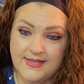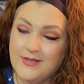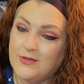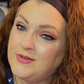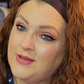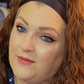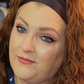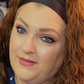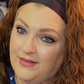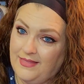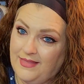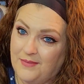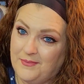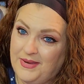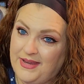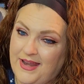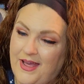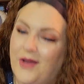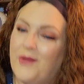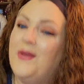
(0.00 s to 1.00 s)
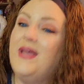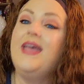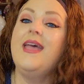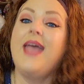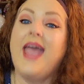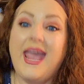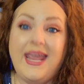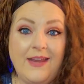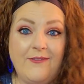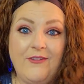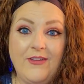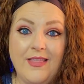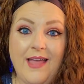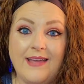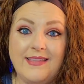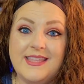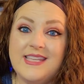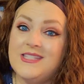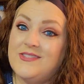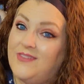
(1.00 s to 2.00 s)
So definitely let me know. And if you
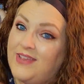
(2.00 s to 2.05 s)
like this